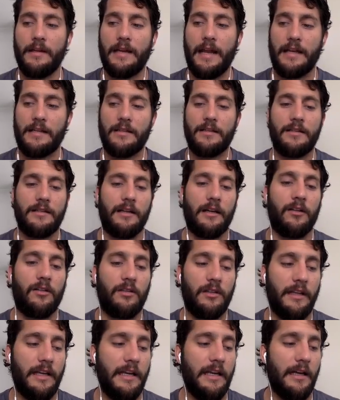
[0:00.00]

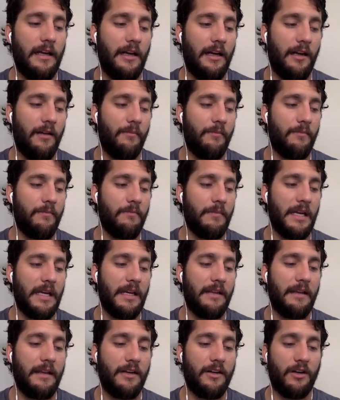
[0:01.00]
necessarily
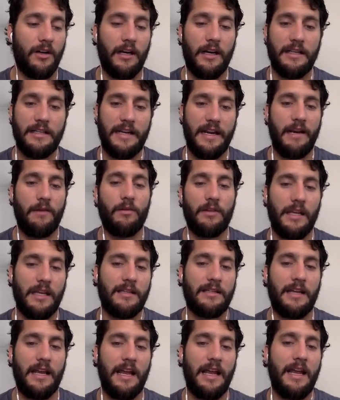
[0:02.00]
mean that you're going to take what
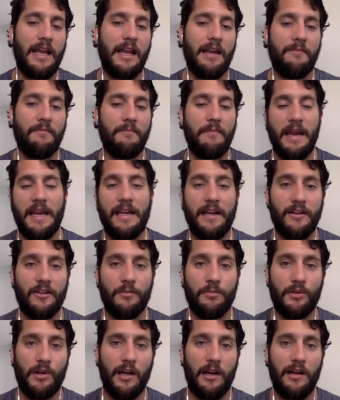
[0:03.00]
they say and make it
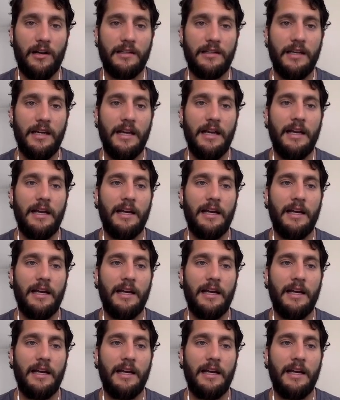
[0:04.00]
your product,